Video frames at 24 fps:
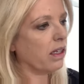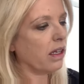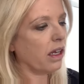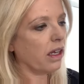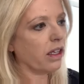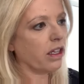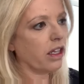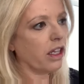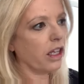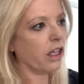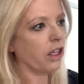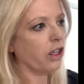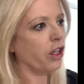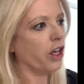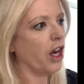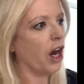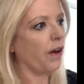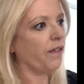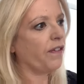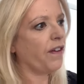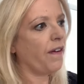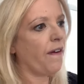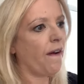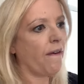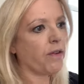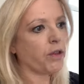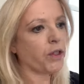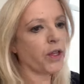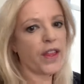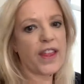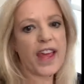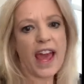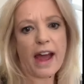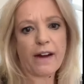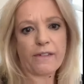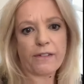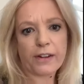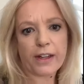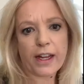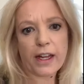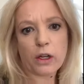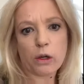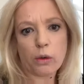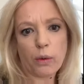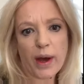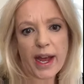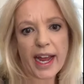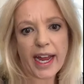you know, if you've ever seen The African
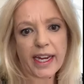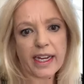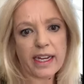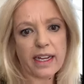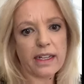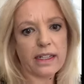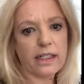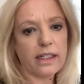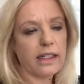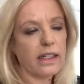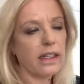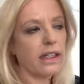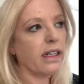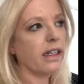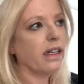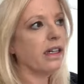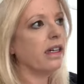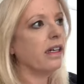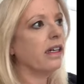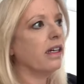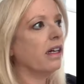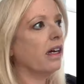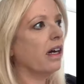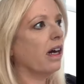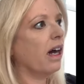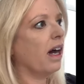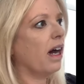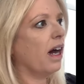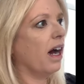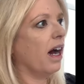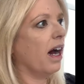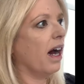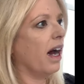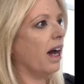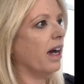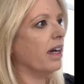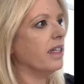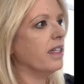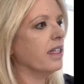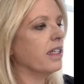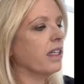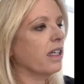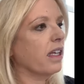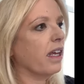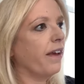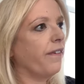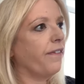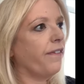Queen, uh,
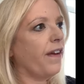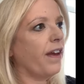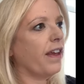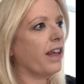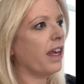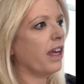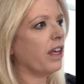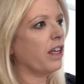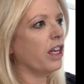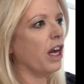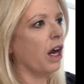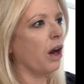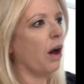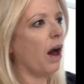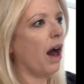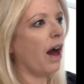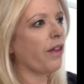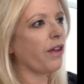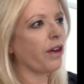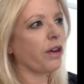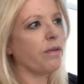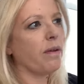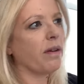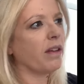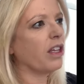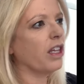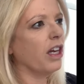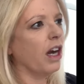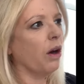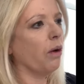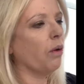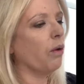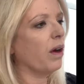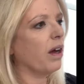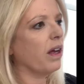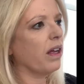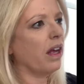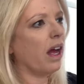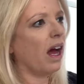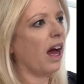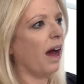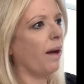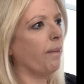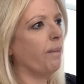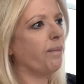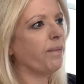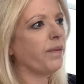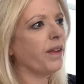if you know other you know
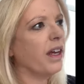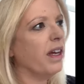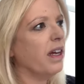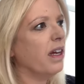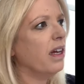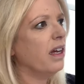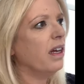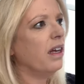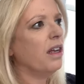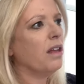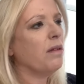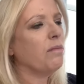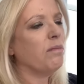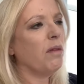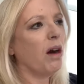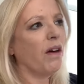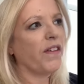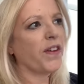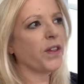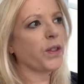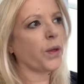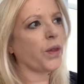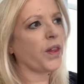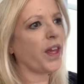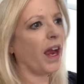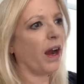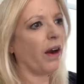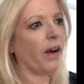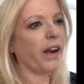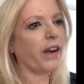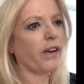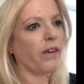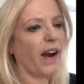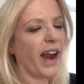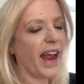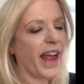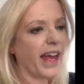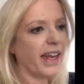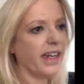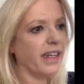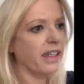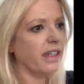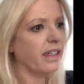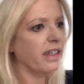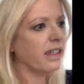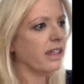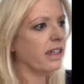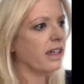uh, movies with Cary Grant
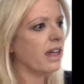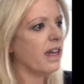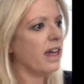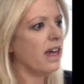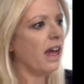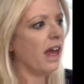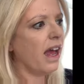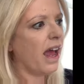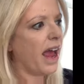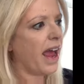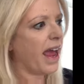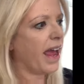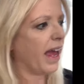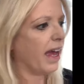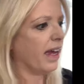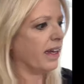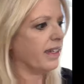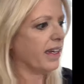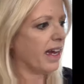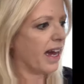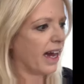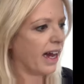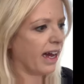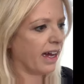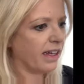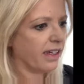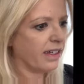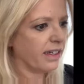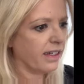and uh,